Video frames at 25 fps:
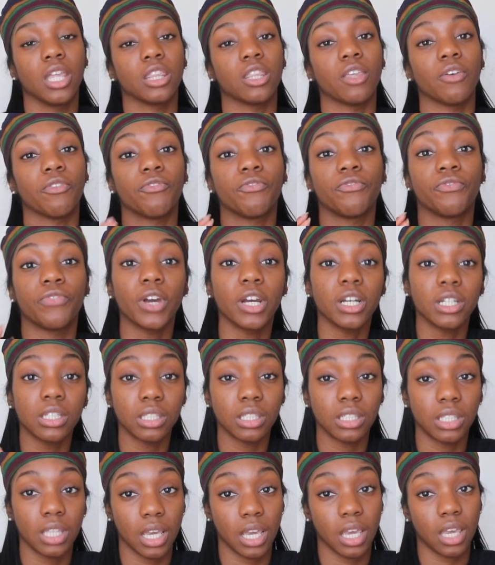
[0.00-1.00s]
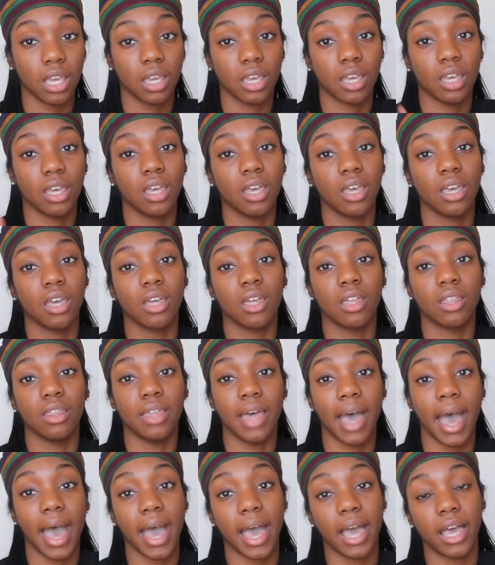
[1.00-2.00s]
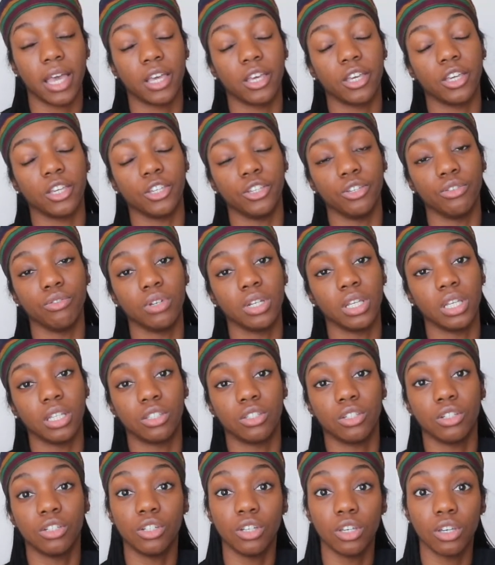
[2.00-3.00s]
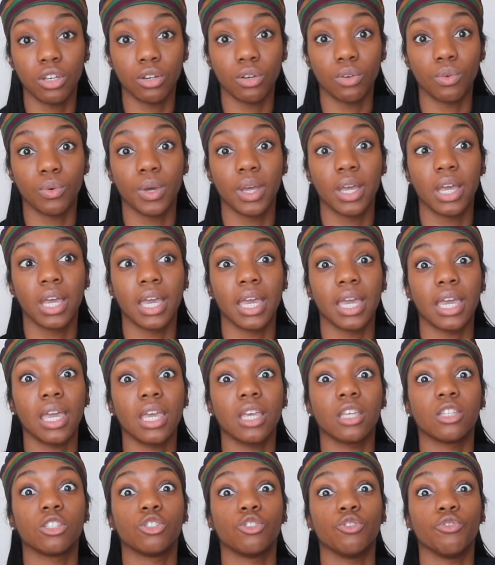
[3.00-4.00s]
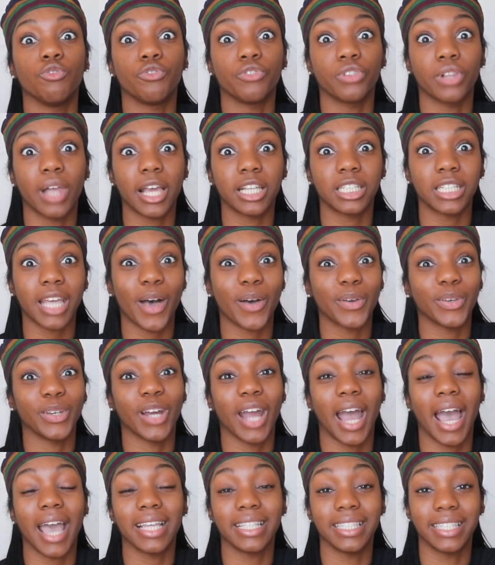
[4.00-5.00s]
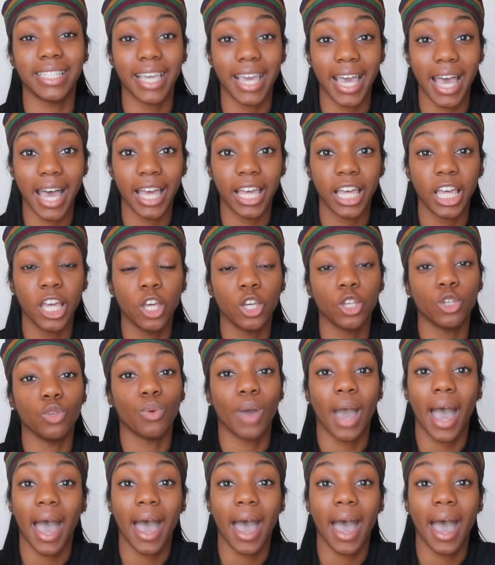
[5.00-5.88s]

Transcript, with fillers: The first thing that you need to do is to flesh out your idea. You